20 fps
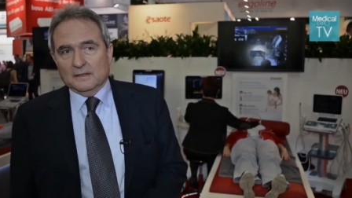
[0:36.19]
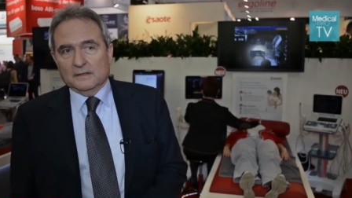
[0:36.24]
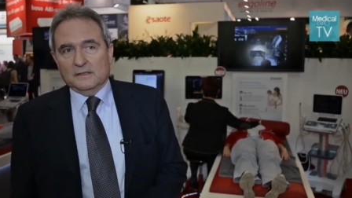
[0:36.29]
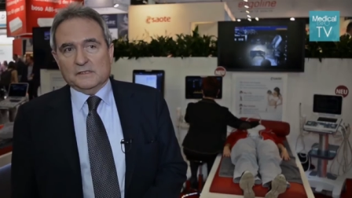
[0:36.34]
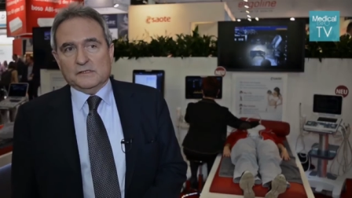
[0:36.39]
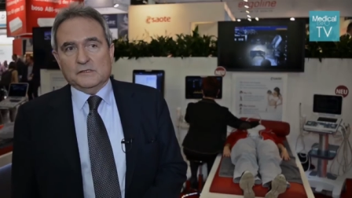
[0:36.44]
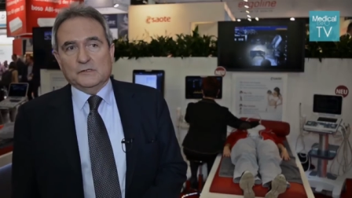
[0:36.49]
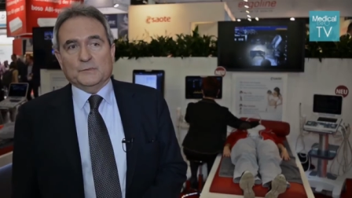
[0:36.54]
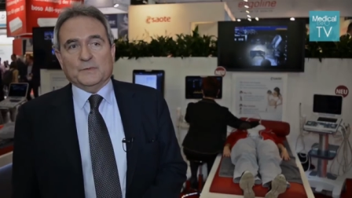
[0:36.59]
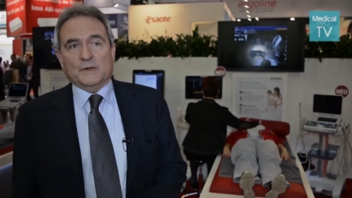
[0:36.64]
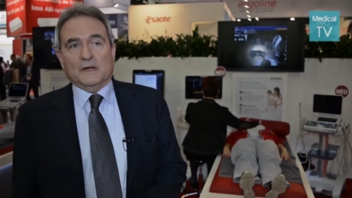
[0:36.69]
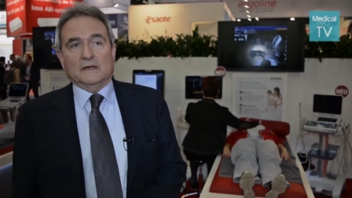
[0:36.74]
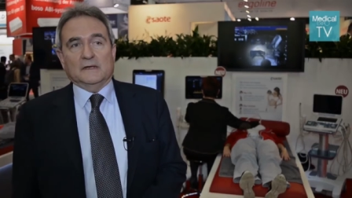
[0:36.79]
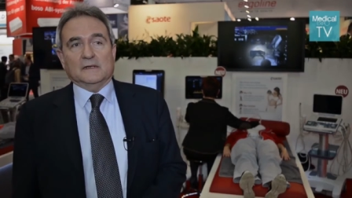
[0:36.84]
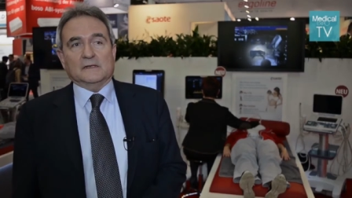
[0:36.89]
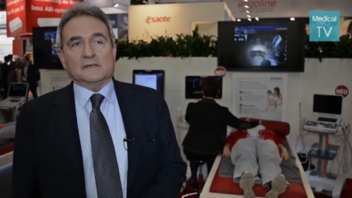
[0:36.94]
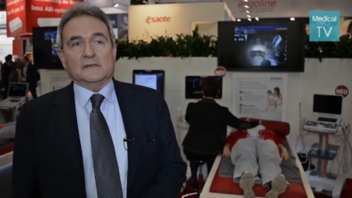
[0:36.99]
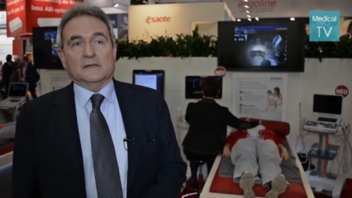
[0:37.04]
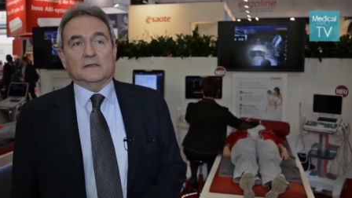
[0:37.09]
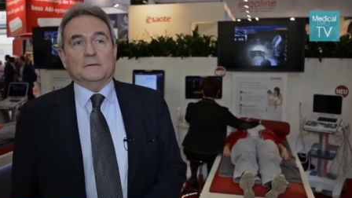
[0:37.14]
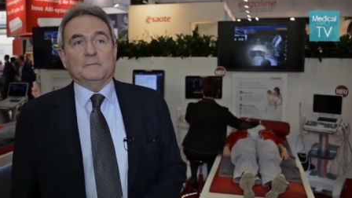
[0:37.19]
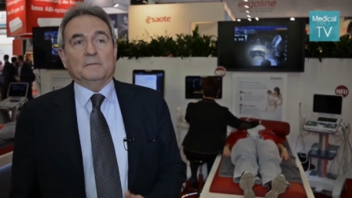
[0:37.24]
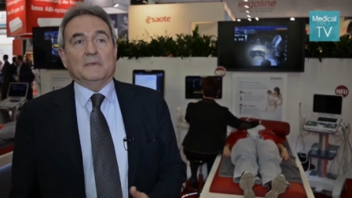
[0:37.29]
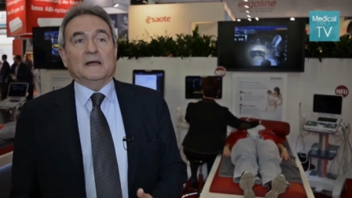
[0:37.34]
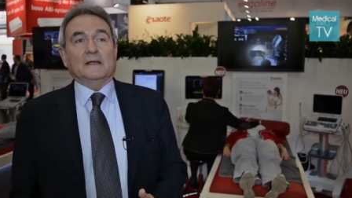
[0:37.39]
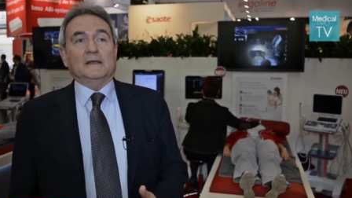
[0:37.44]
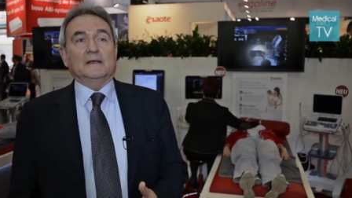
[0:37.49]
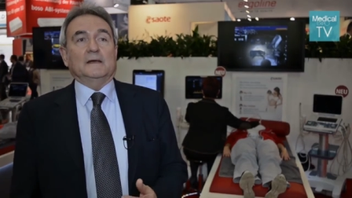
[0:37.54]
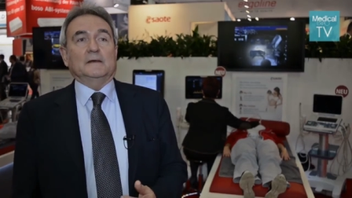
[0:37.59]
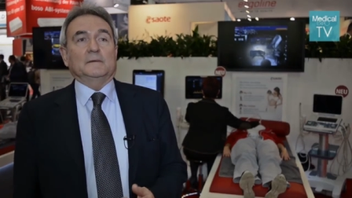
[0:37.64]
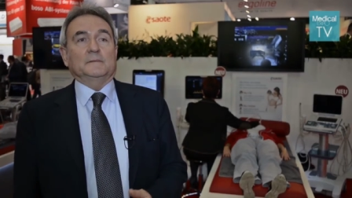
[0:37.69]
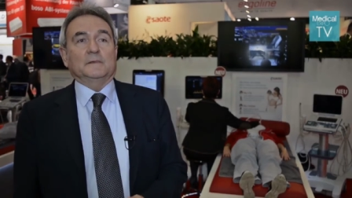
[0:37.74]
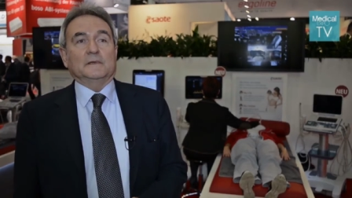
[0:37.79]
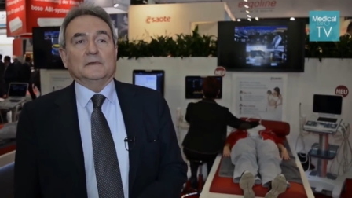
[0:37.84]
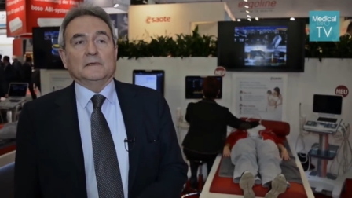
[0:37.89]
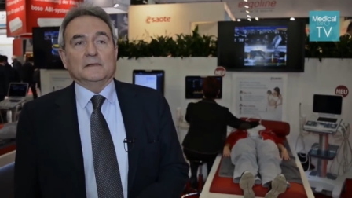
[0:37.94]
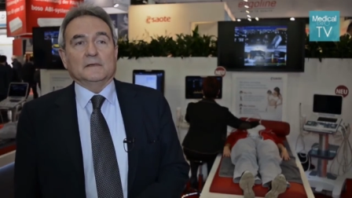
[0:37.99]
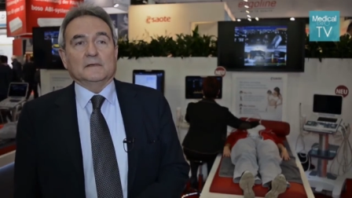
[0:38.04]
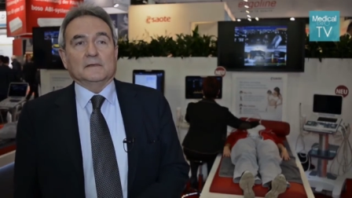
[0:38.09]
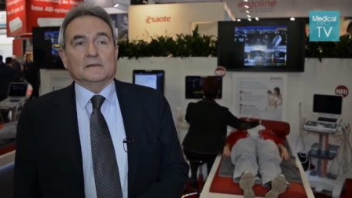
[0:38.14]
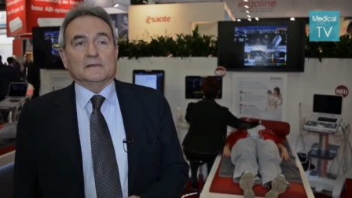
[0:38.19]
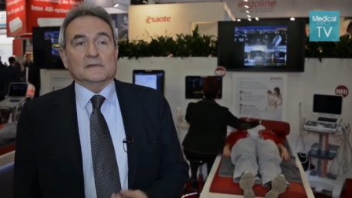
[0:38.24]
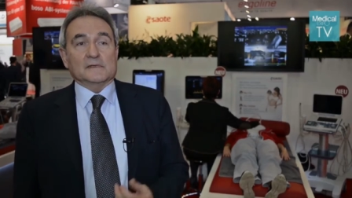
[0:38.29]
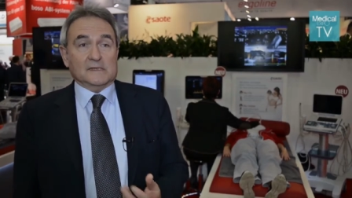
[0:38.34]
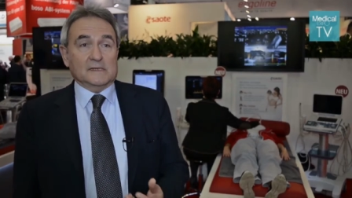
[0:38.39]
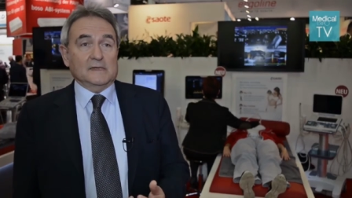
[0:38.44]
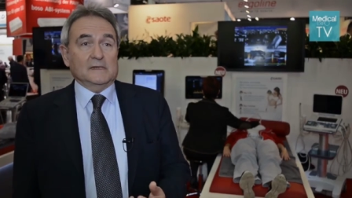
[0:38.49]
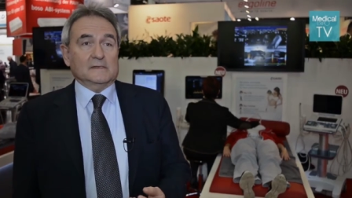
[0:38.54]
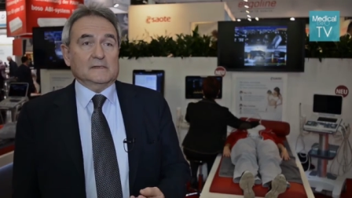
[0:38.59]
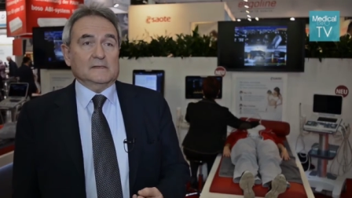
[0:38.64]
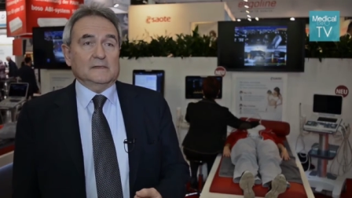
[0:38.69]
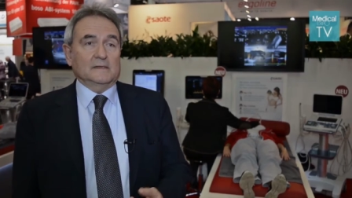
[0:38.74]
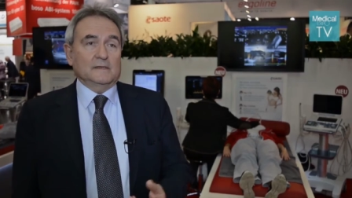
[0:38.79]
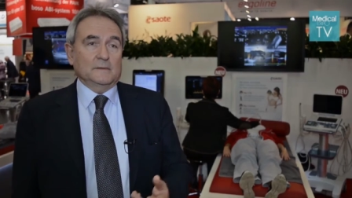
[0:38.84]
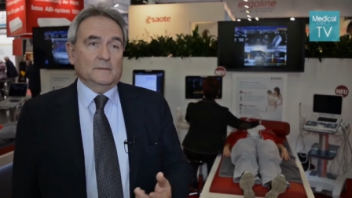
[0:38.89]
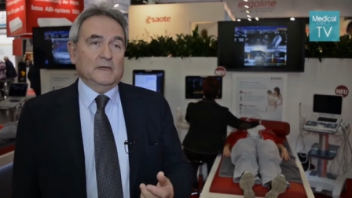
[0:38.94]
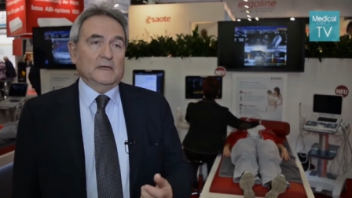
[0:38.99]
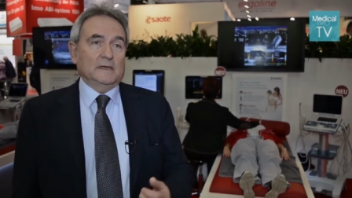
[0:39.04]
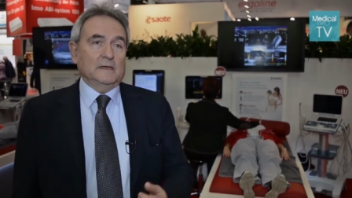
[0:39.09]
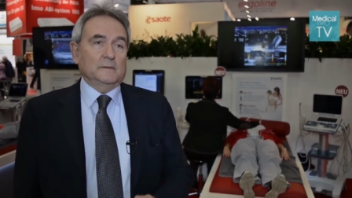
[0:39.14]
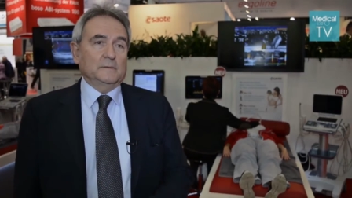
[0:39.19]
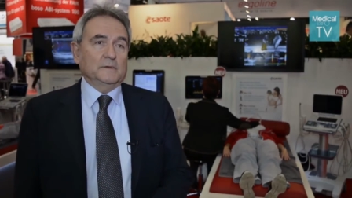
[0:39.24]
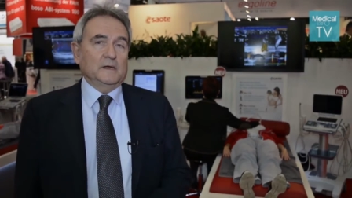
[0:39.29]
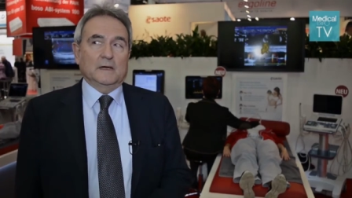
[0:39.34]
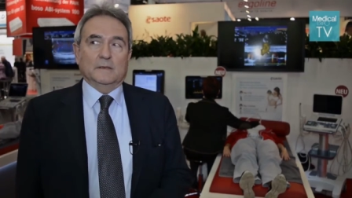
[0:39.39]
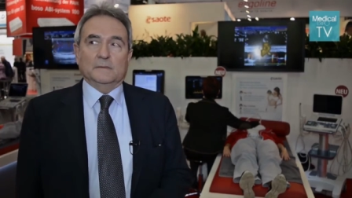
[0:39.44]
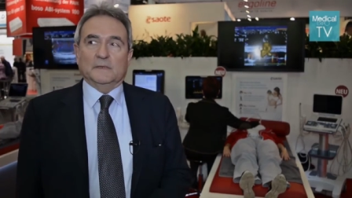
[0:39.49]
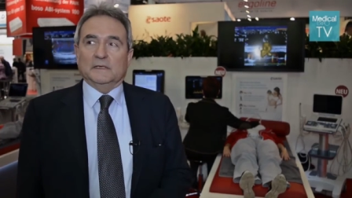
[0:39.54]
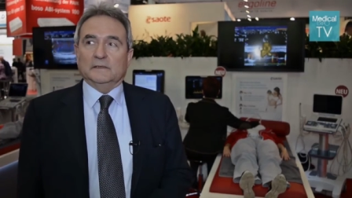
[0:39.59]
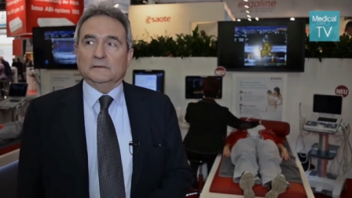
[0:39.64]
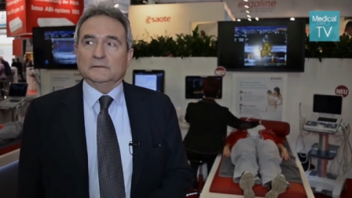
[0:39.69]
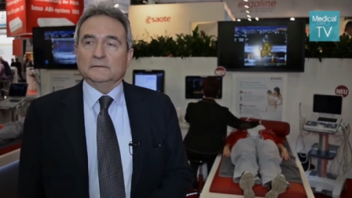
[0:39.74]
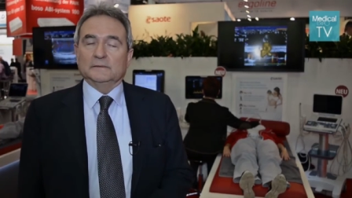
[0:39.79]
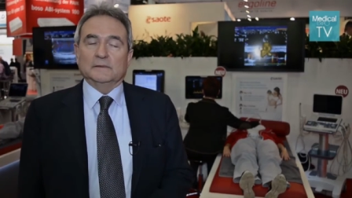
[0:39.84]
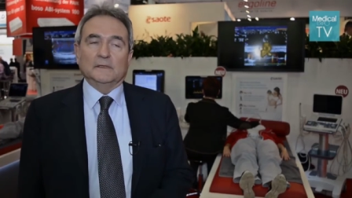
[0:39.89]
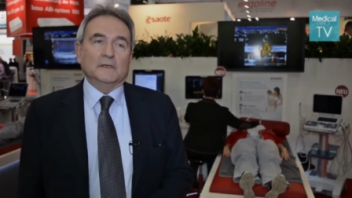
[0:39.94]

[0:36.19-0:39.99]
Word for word: These new products are the MyLab 6 and the MyLab Gamma